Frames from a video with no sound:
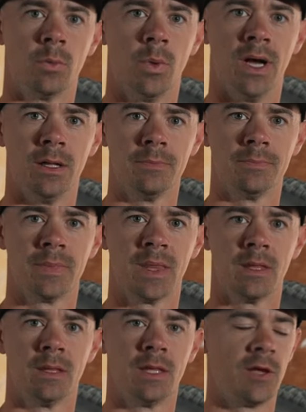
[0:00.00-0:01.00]
Well,
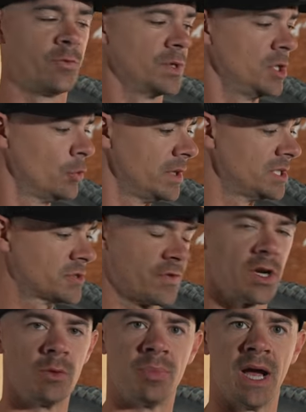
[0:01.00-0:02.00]
if when you reach
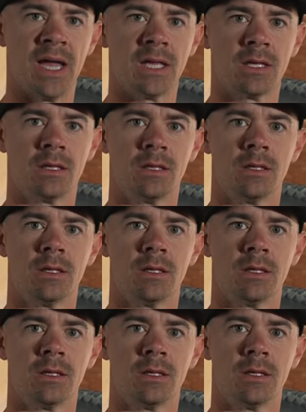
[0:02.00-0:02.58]
for your bike,